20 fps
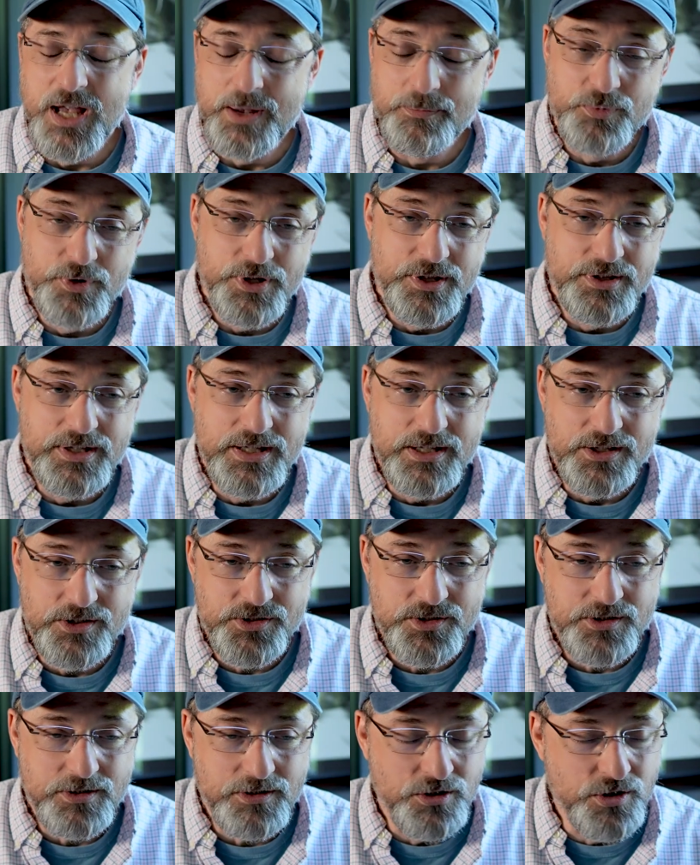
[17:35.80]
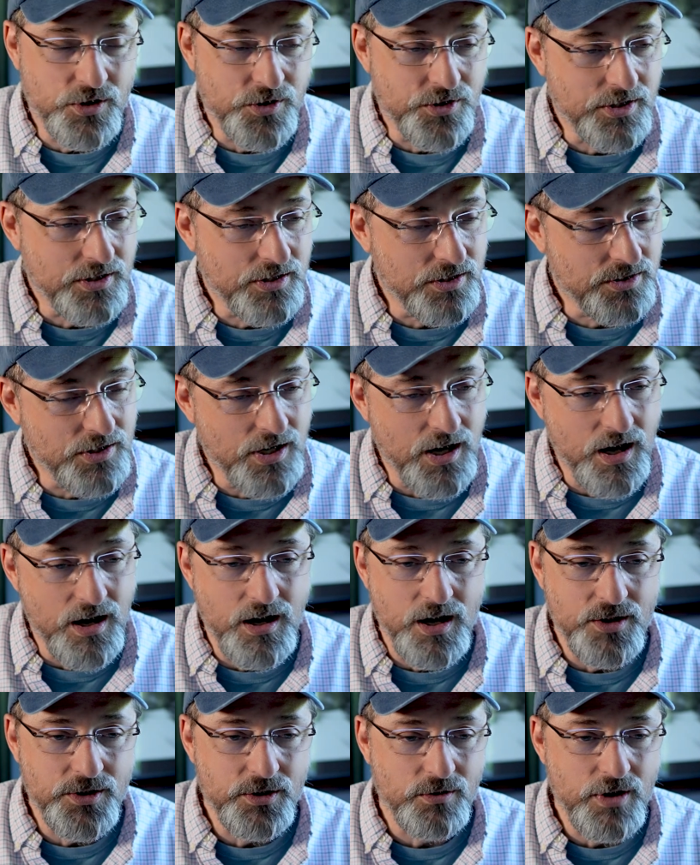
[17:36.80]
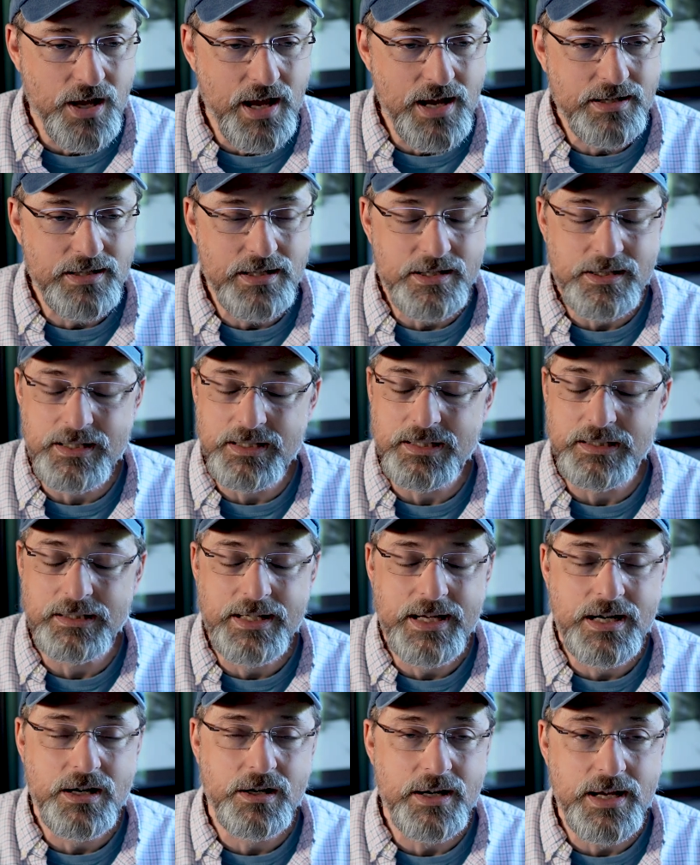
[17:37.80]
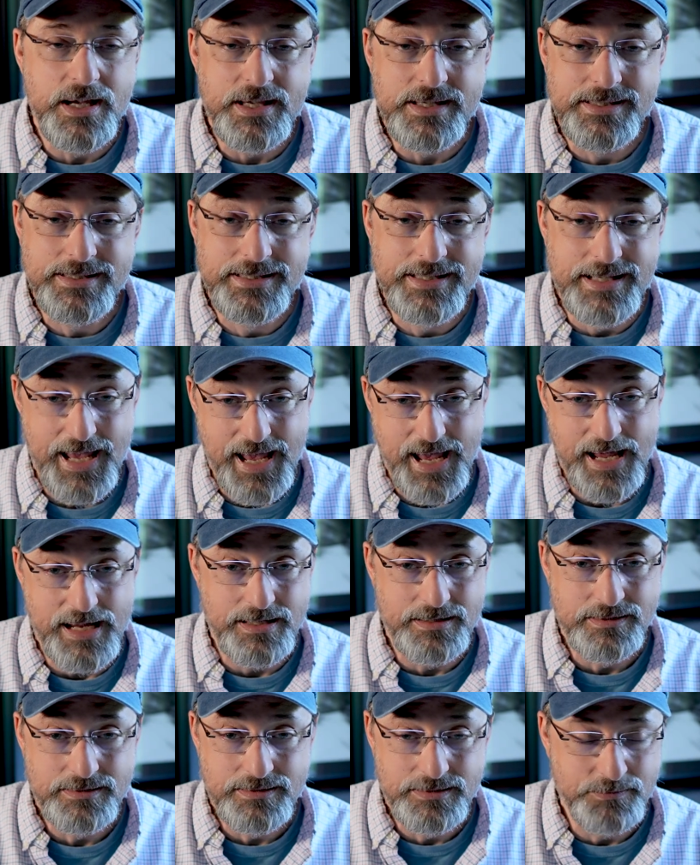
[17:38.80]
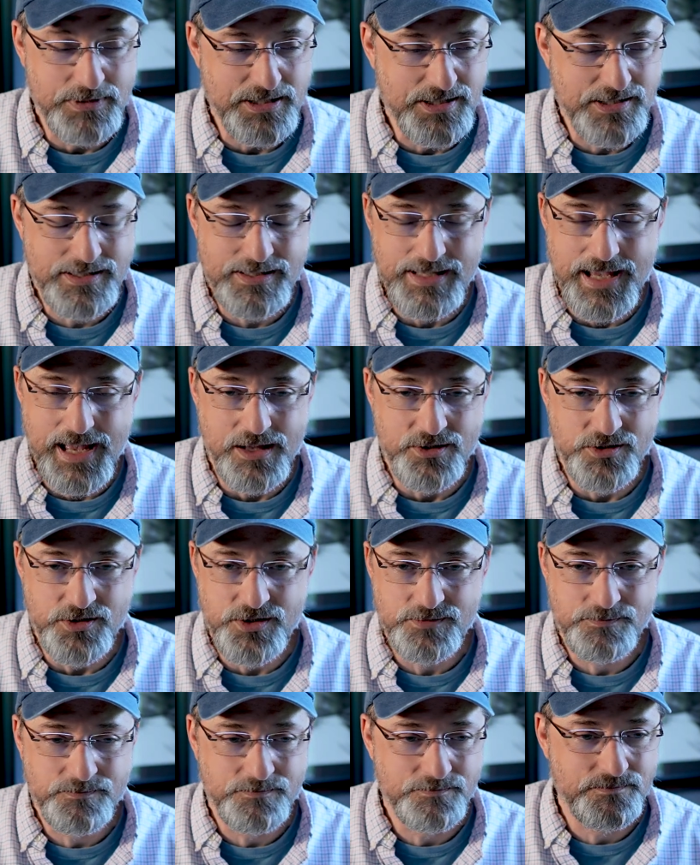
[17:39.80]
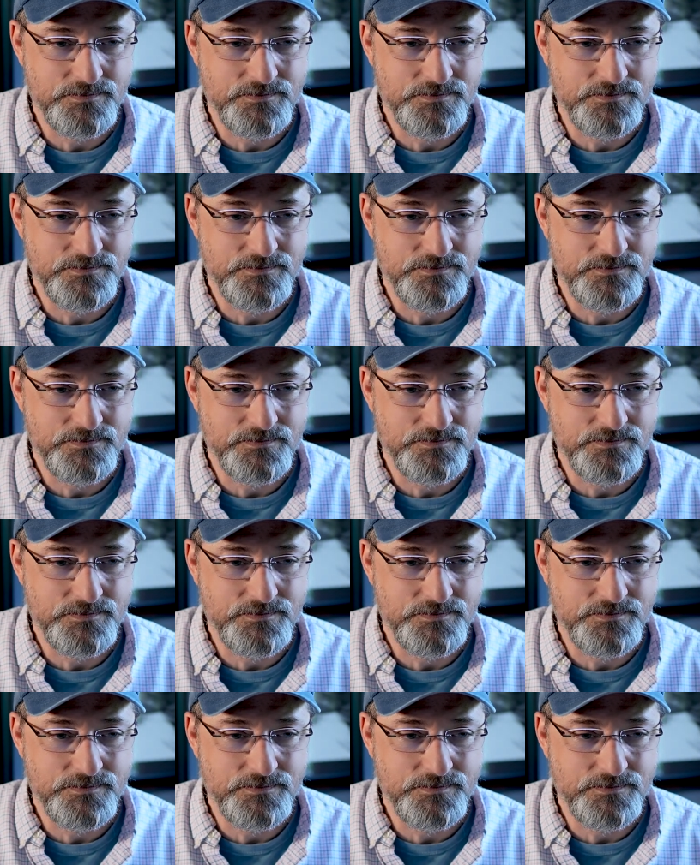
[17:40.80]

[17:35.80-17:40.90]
up with Neil's acoustic guitar on the right, clear as day. I mean, sounds